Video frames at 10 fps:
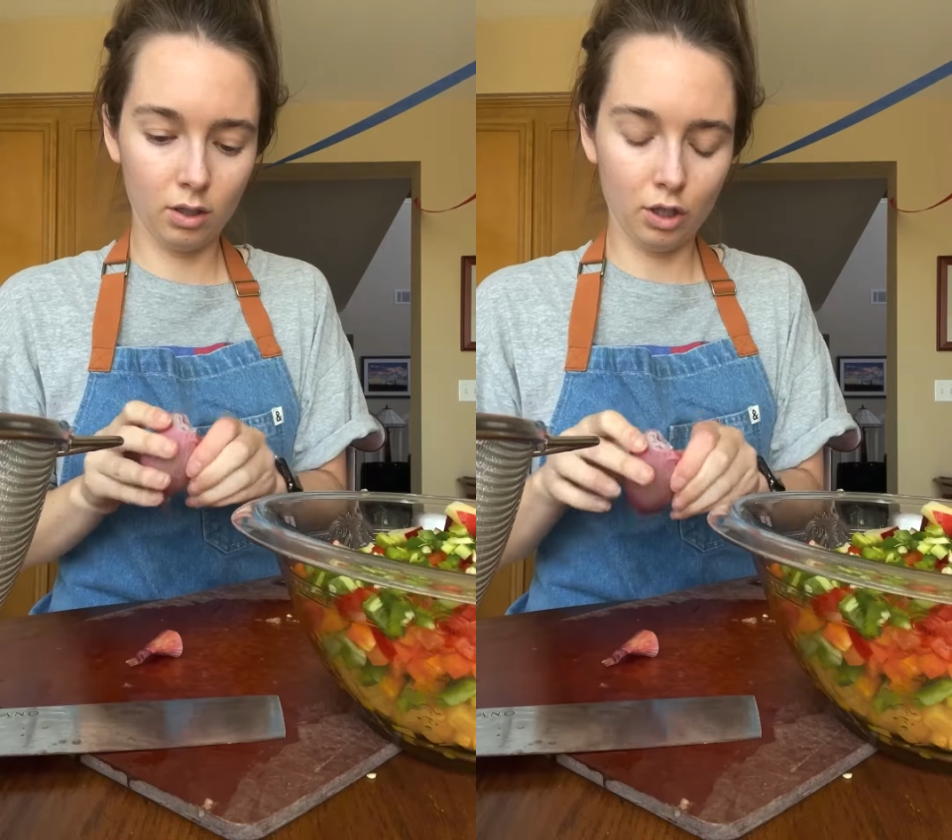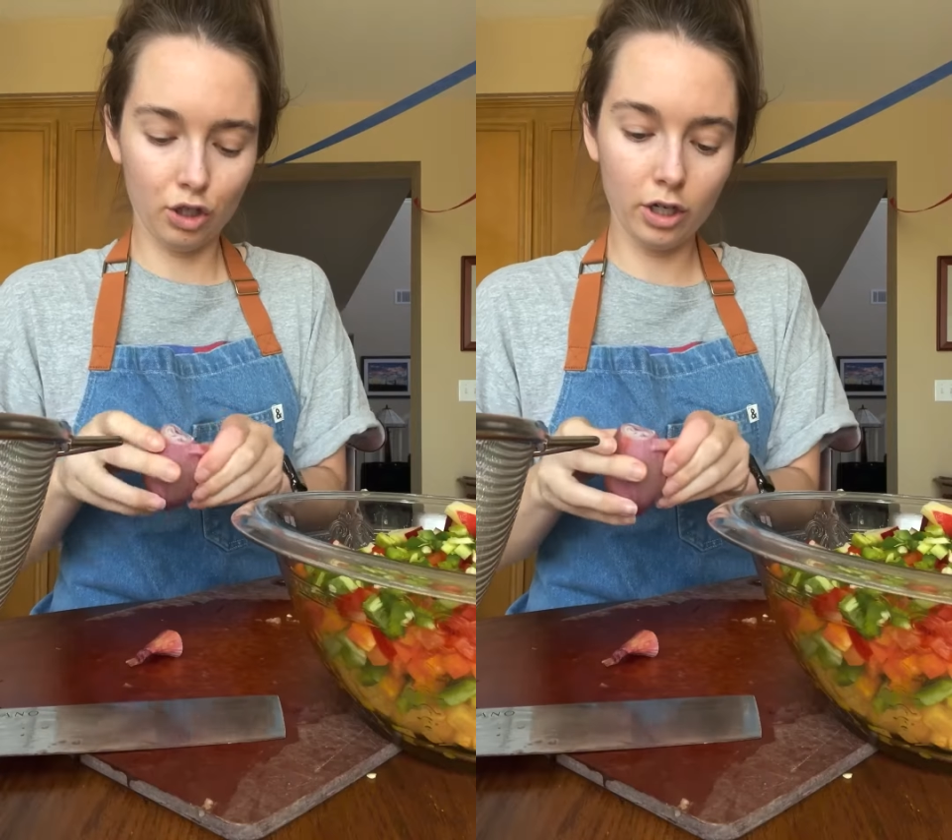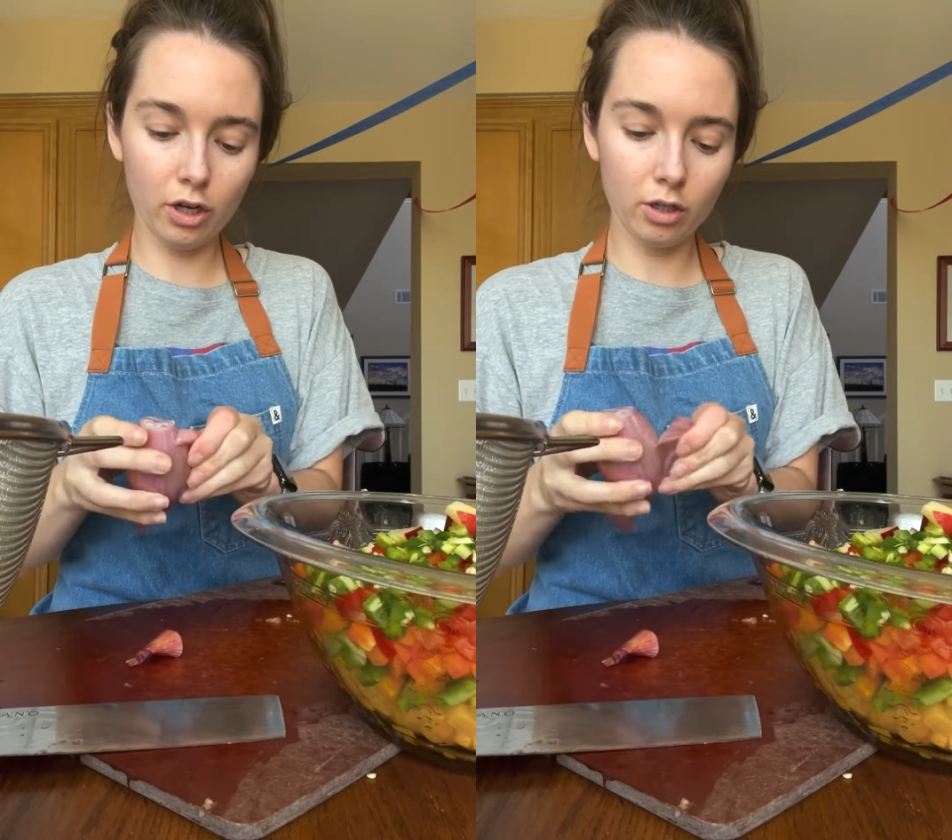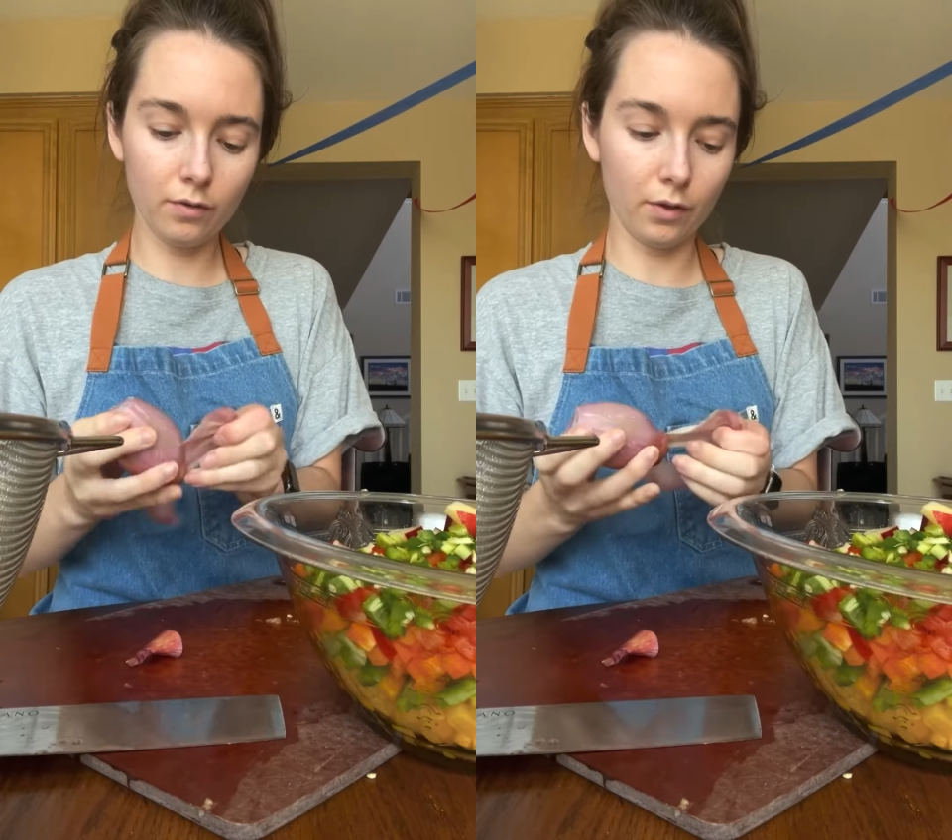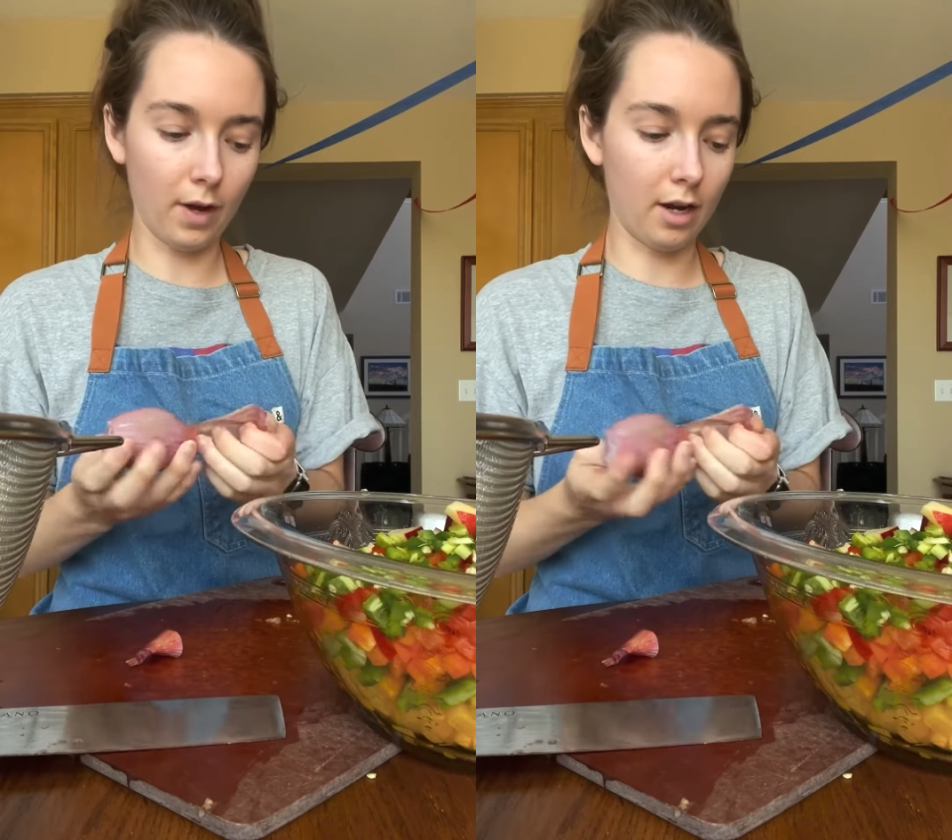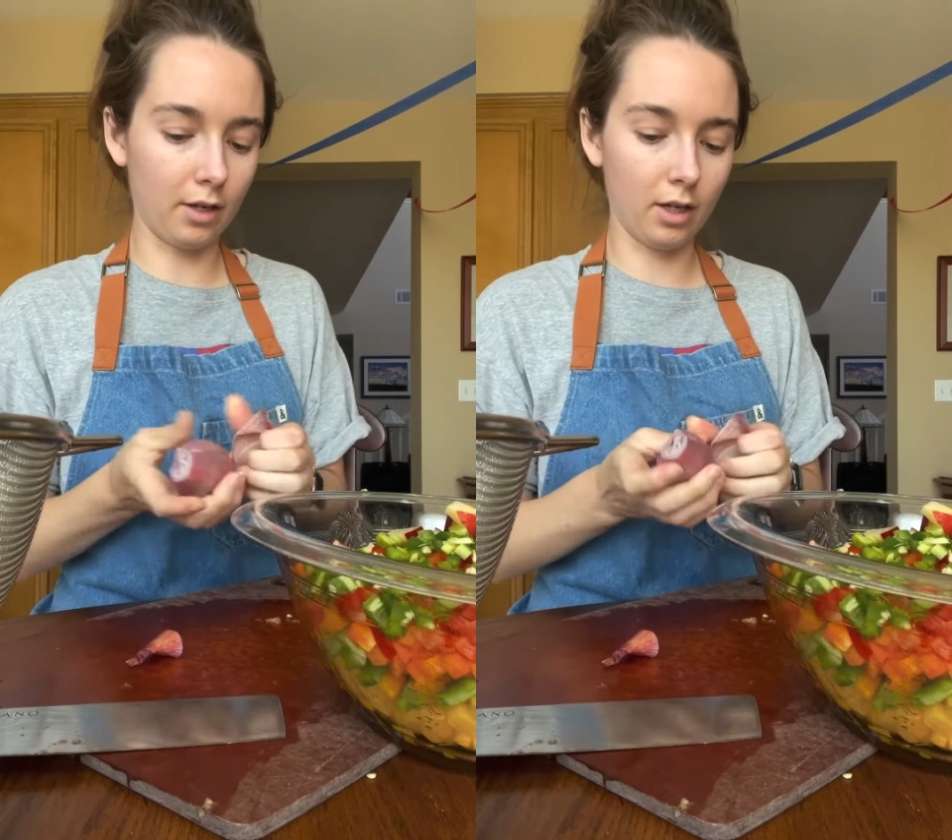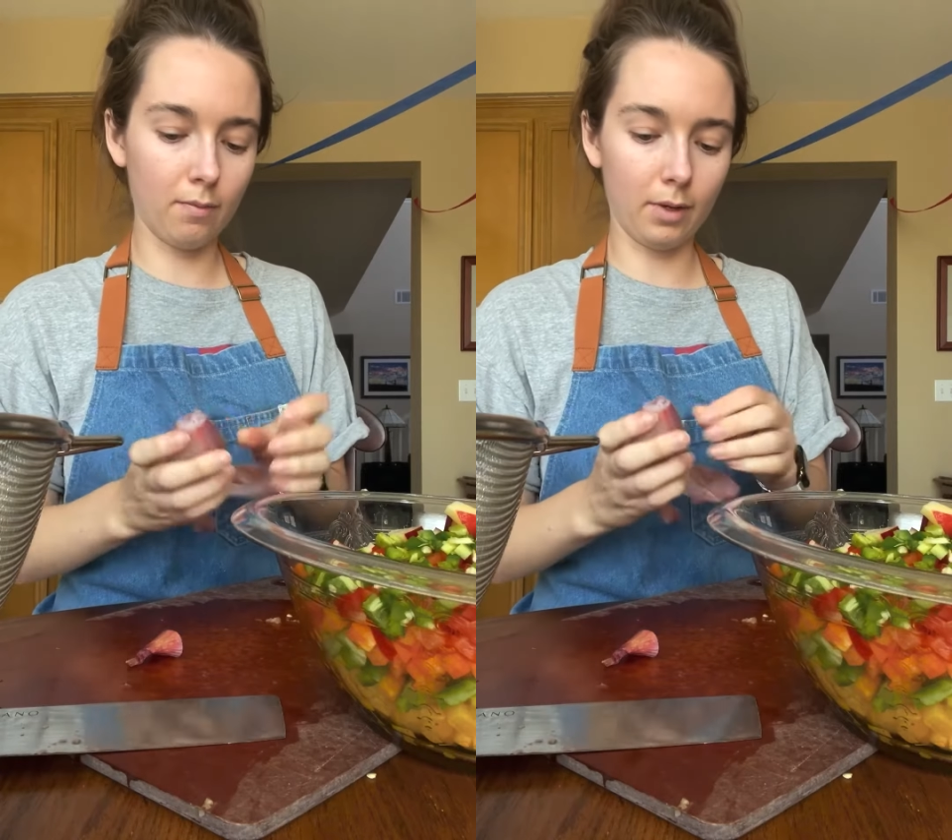She calls for red onion,